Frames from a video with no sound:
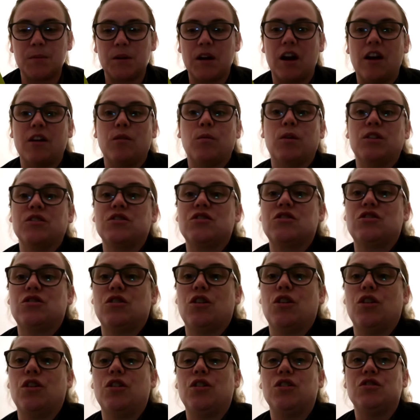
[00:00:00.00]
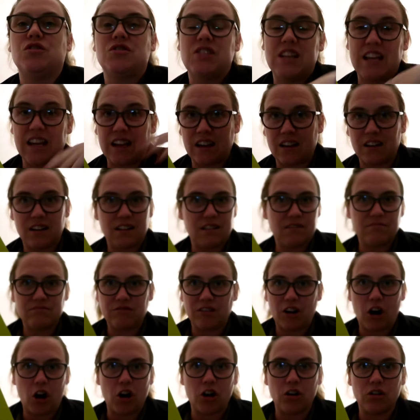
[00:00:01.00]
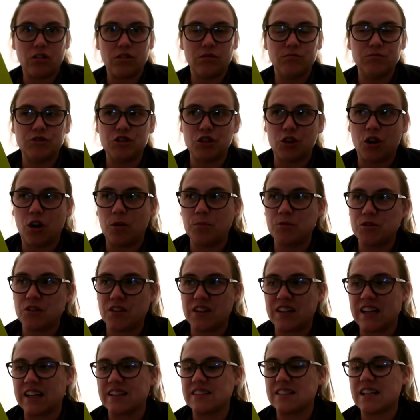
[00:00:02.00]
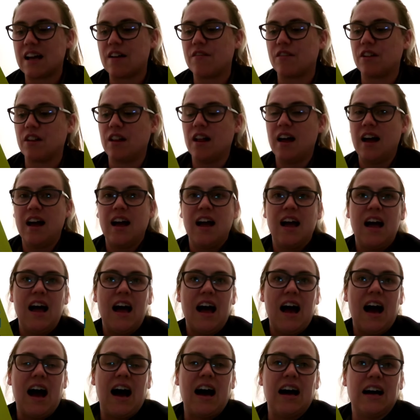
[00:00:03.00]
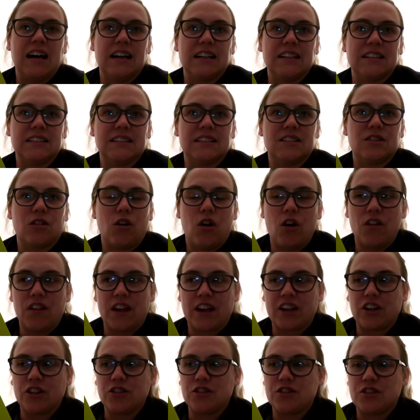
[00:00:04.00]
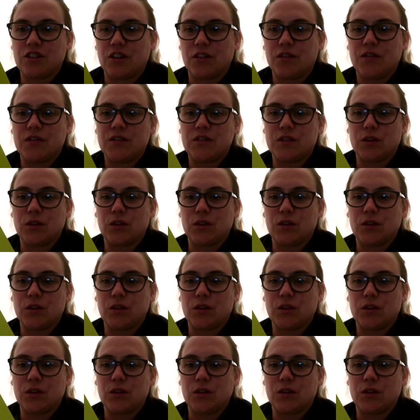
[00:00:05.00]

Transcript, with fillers: Brianna wants to take her job to the next level and all that good stuff.